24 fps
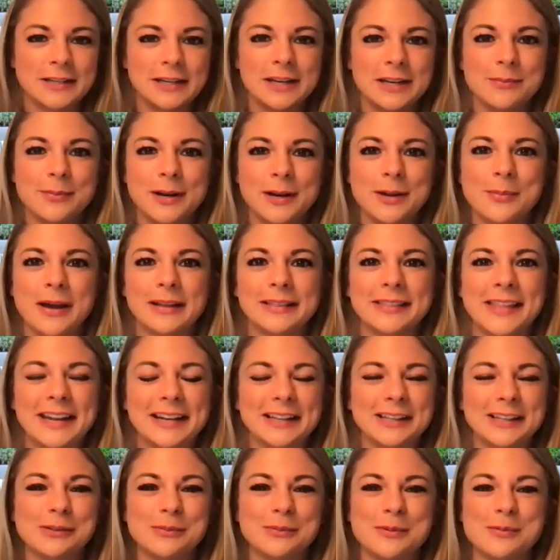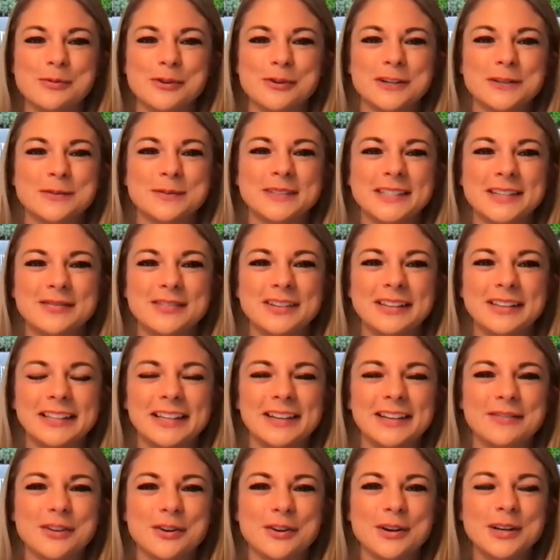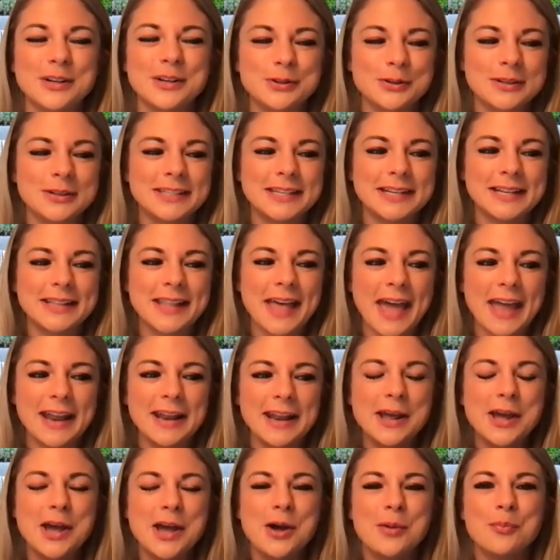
to anybody about that a little bit more specifically if they're interested in that.